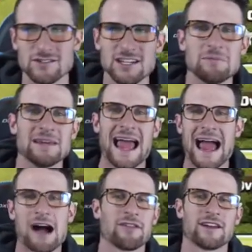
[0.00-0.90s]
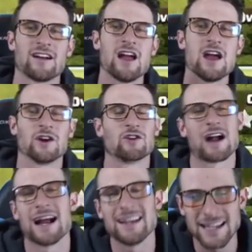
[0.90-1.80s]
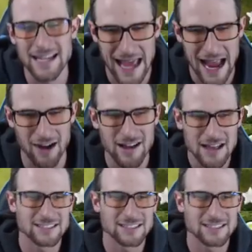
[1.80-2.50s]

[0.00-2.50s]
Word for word: You need to be out there grinding it out.